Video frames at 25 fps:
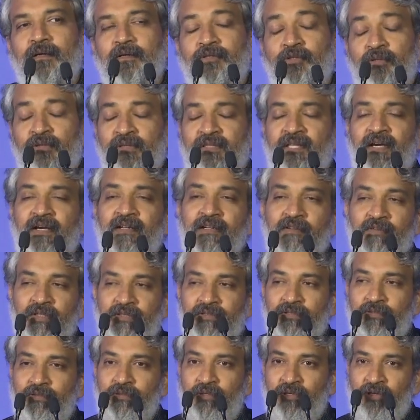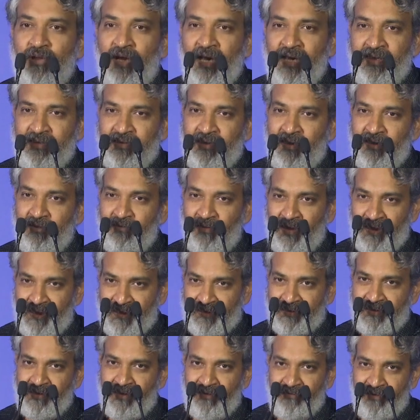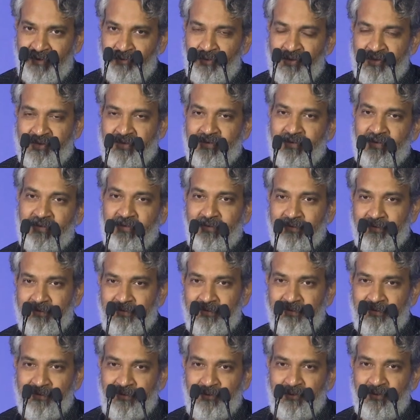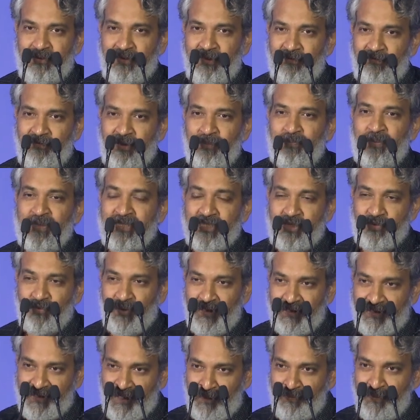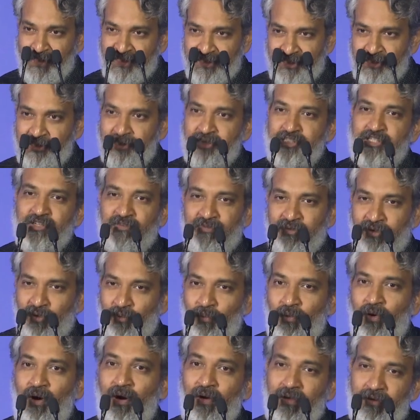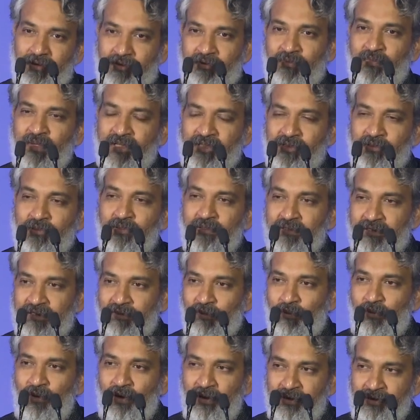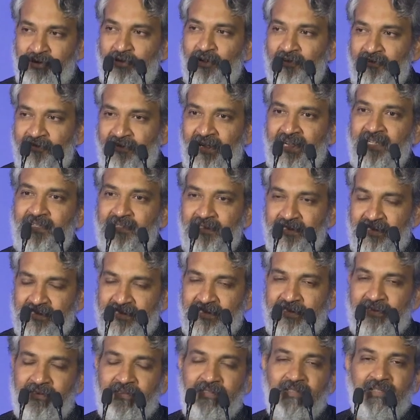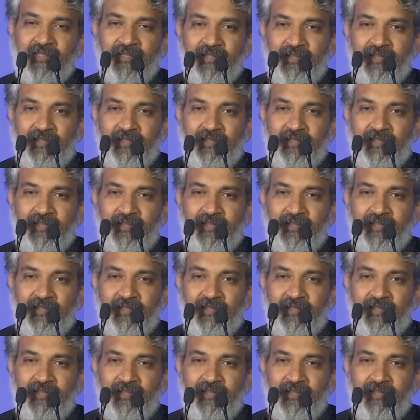Yutta nivetukunto aydhal vatantra vevasthe. No, the weapons will come in search of the war. When the war you are fighting is a